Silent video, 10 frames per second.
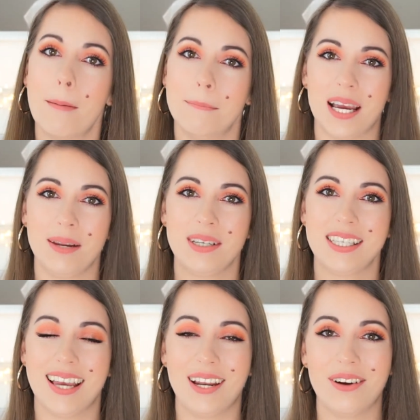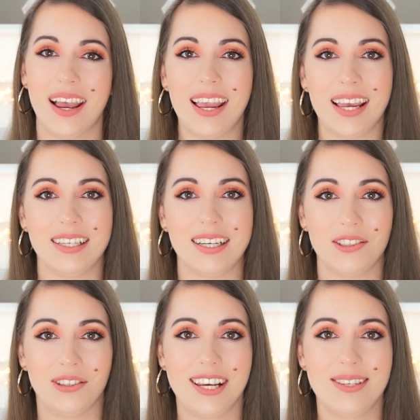My name is Sandra and in
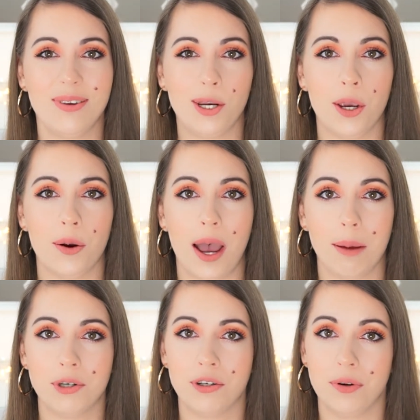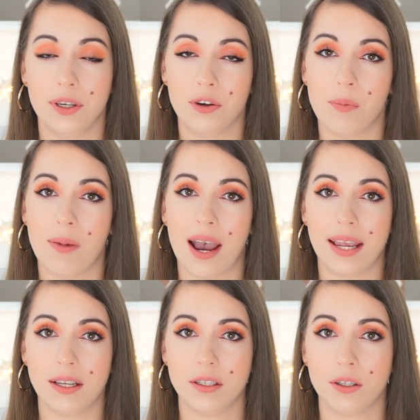today's video I'm showing you my